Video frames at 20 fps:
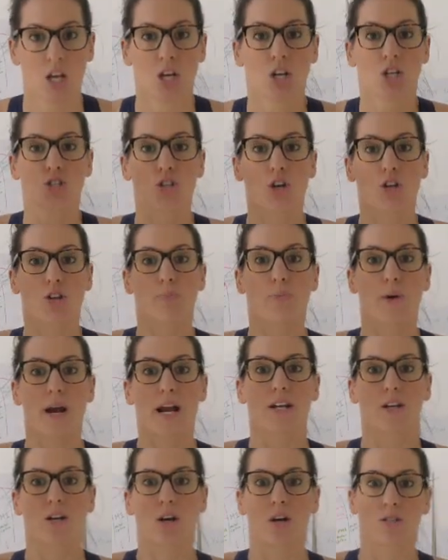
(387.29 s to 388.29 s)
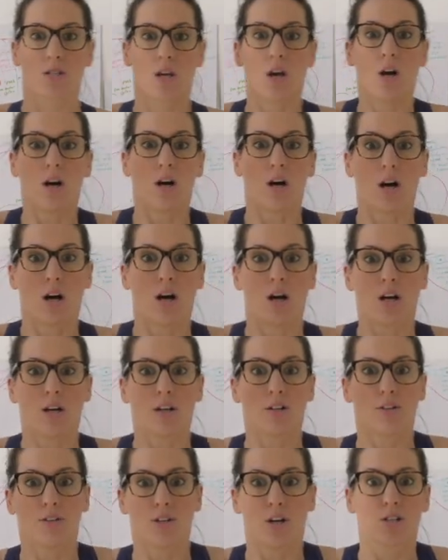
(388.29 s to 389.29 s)
So the brain goes, oh,
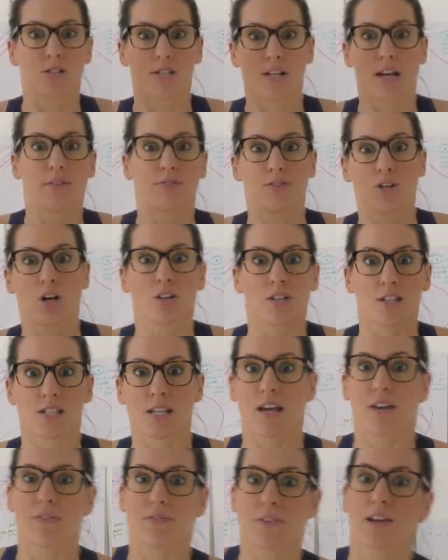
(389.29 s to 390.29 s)
not safe, not safe.